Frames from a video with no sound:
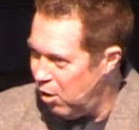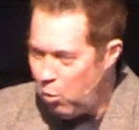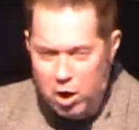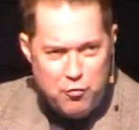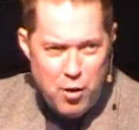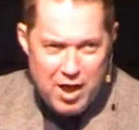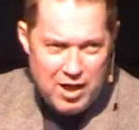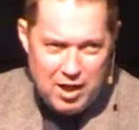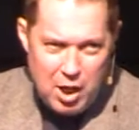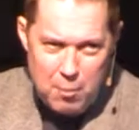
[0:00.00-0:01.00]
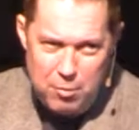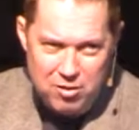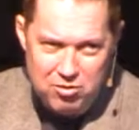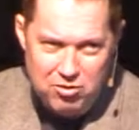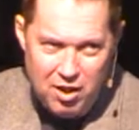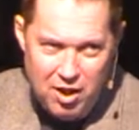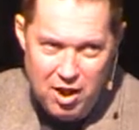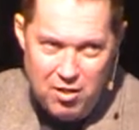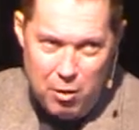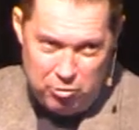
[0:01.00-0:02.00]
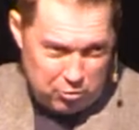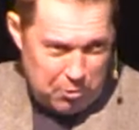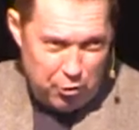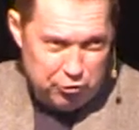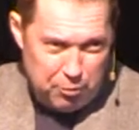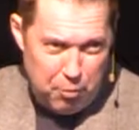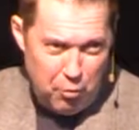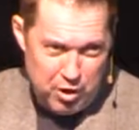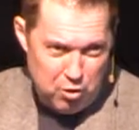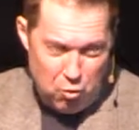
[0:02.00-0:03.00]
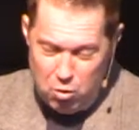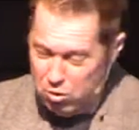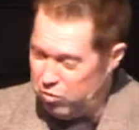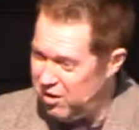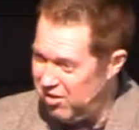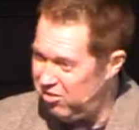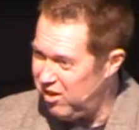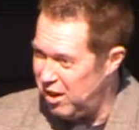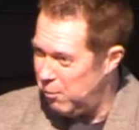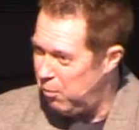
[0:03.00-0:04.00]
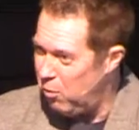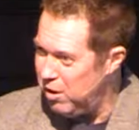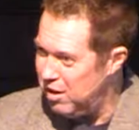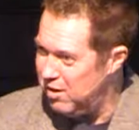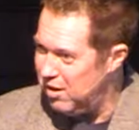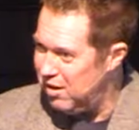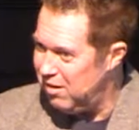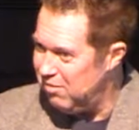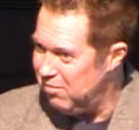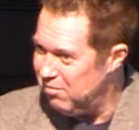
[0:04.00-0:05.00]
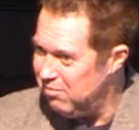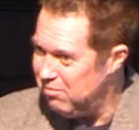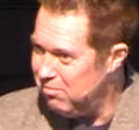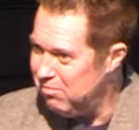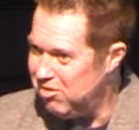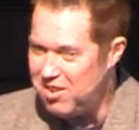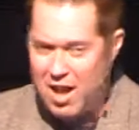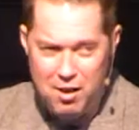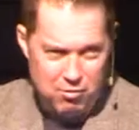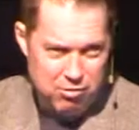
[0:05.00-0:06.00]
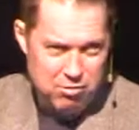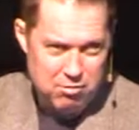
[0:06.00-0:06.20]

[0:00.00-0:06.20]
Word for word: What if you had a compass that was supposed to point north and instead it pointed south?